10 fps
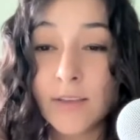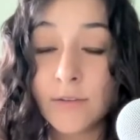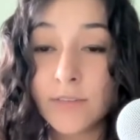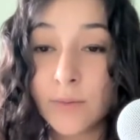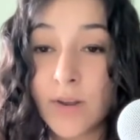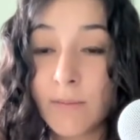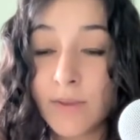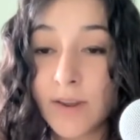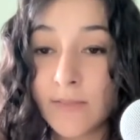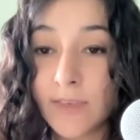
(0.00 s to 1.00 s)
You'll see what I
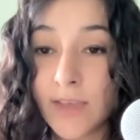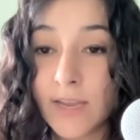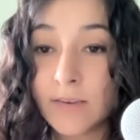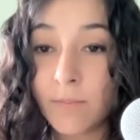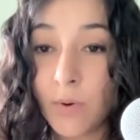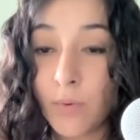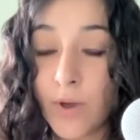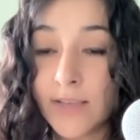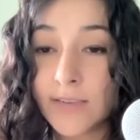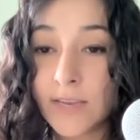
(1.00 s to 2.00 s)
mean at the end, but
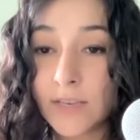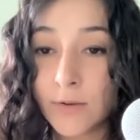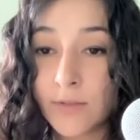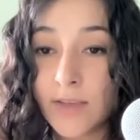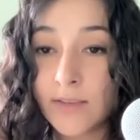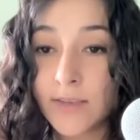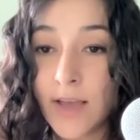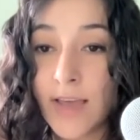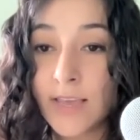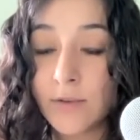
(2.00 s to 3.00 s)
as I do this,
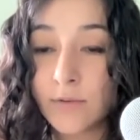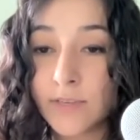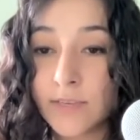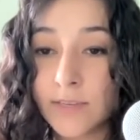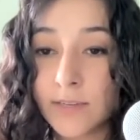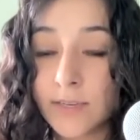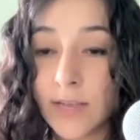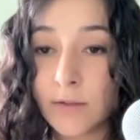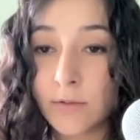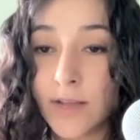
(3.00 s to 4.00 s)
I use these little
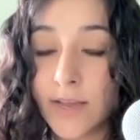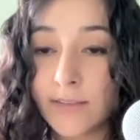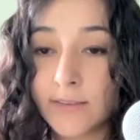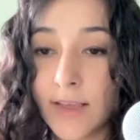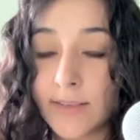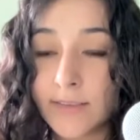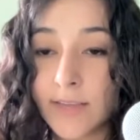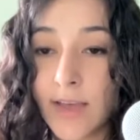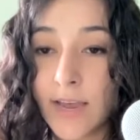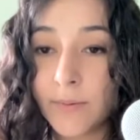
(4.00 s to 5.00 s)
yellow lines as a
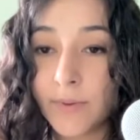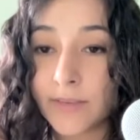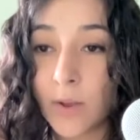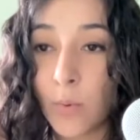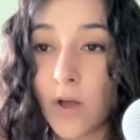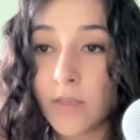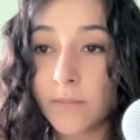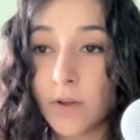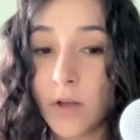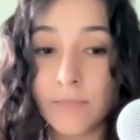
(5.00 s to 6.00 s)
guide because I want
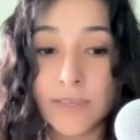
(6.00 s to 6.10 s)
them to all be